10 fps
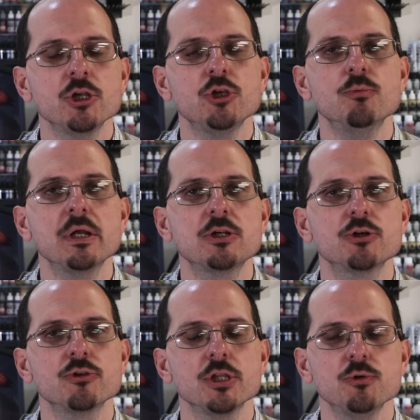you make
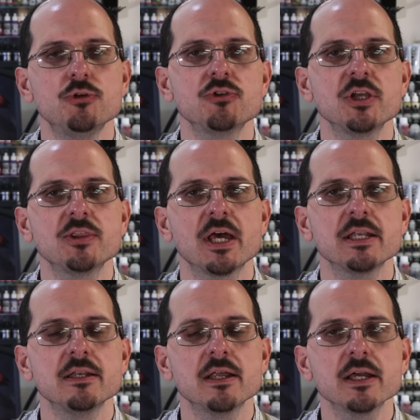sure that you just get
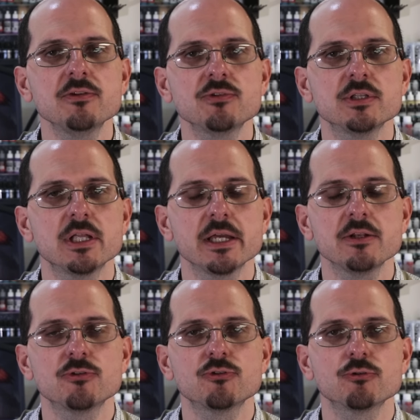that nice
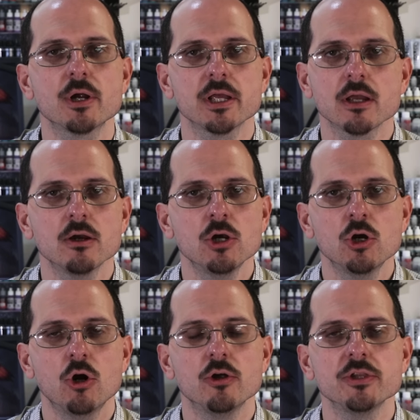light strike
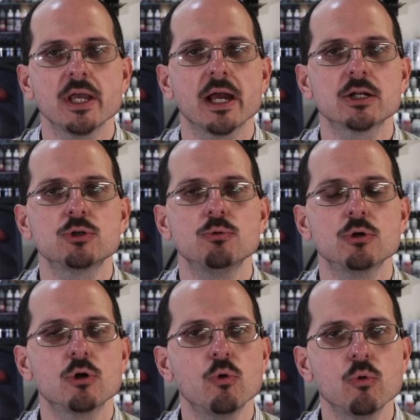on the
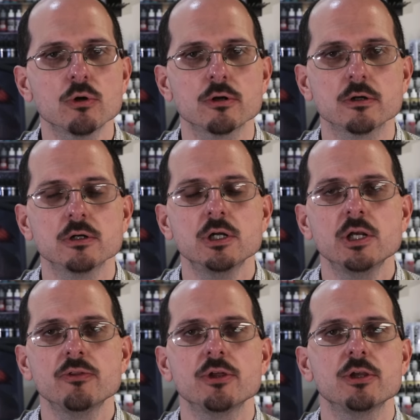actual corner
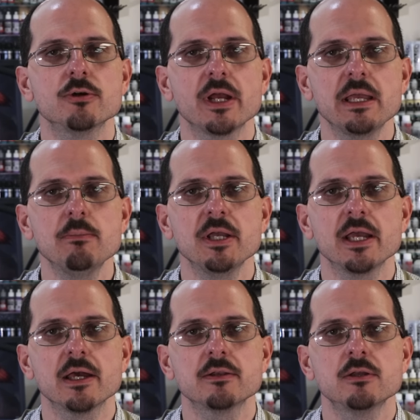that you're
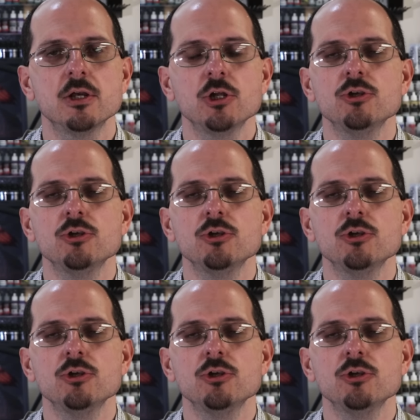aiming at.